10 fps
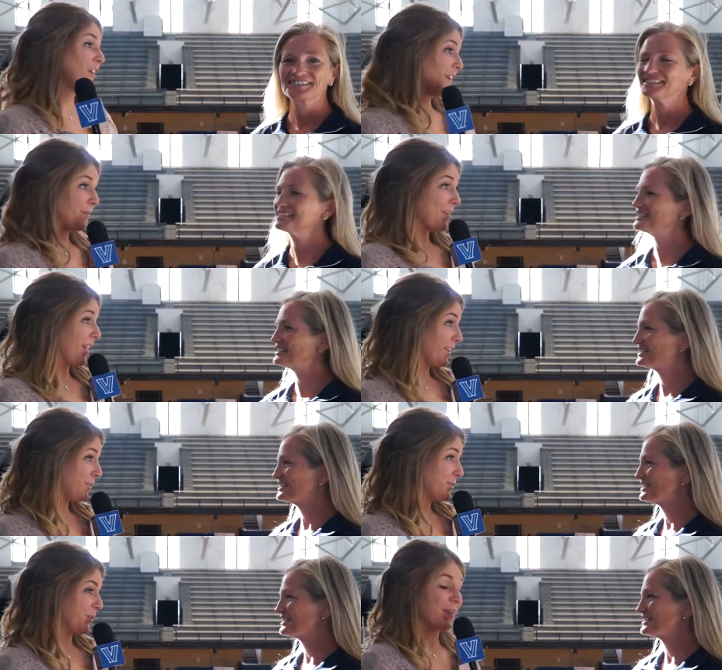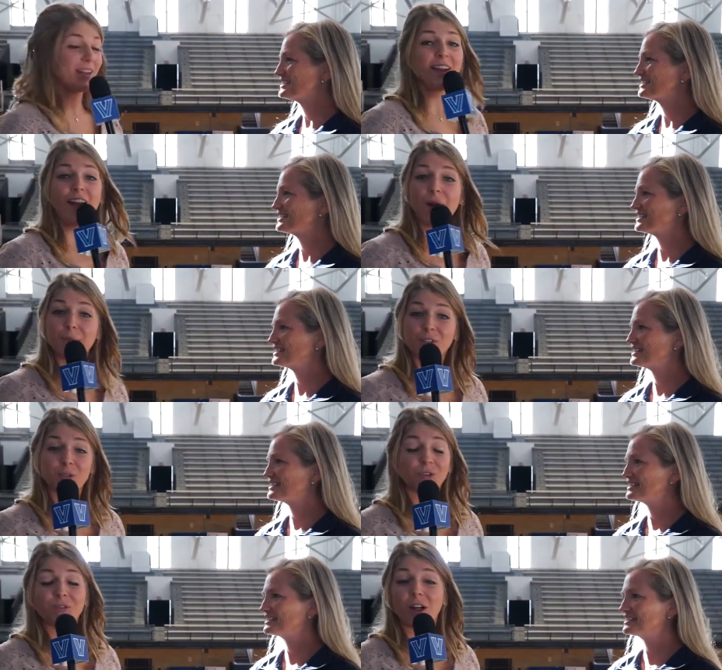Speaker 1: All right. Well, thank you, Joanie. Be sure to
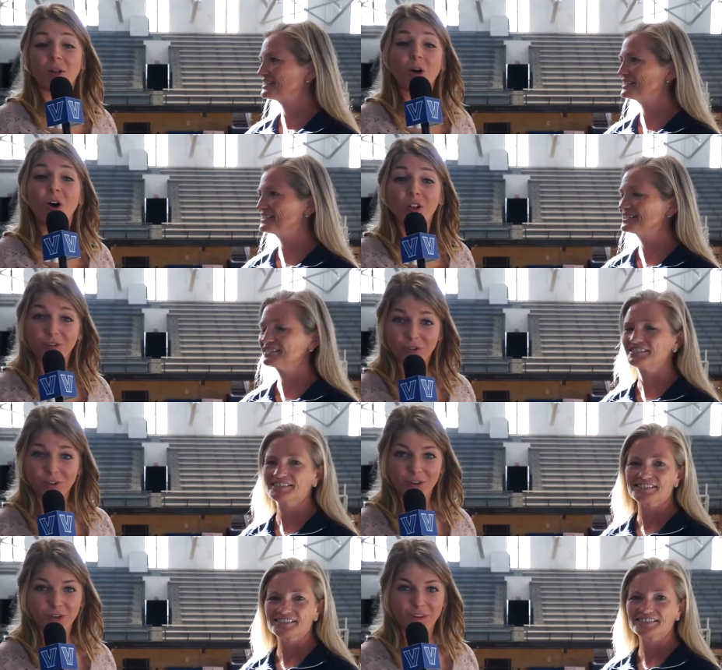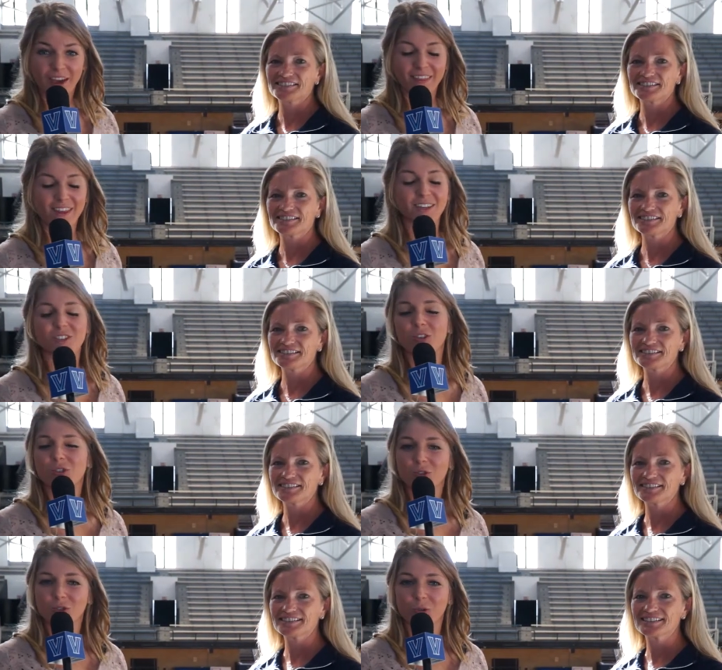follow all of your Villanova athletics on
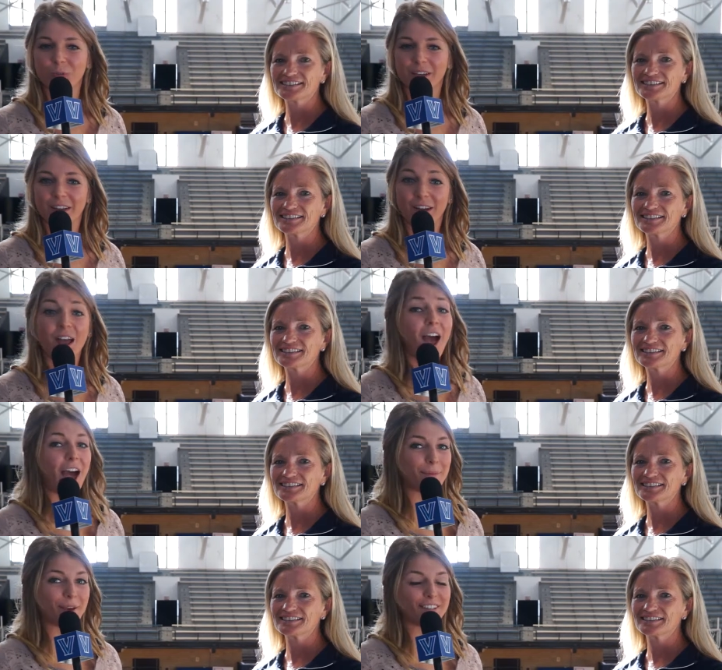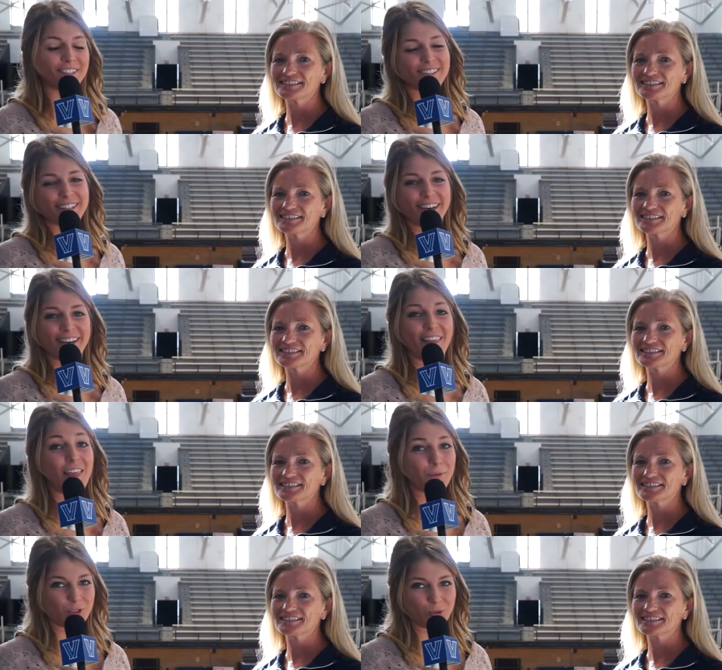social media. I'm Allison Stein, and that
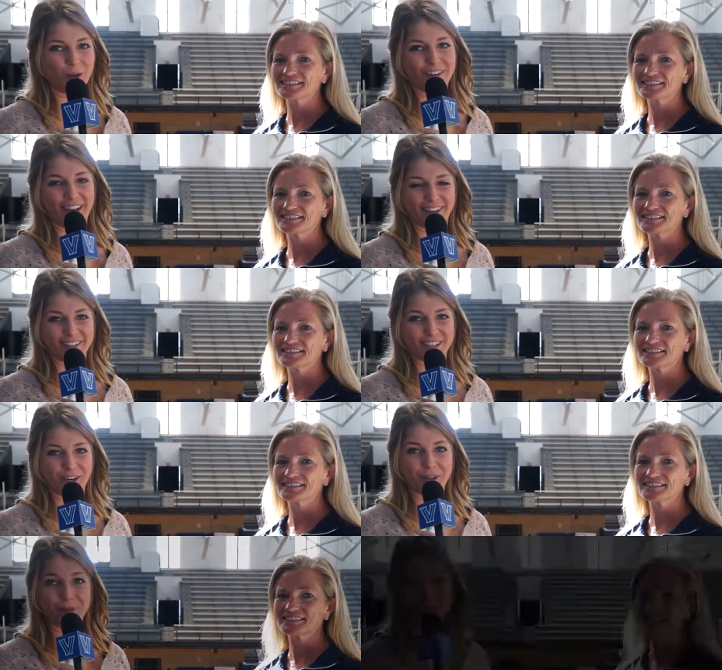was your Wildcat Insider.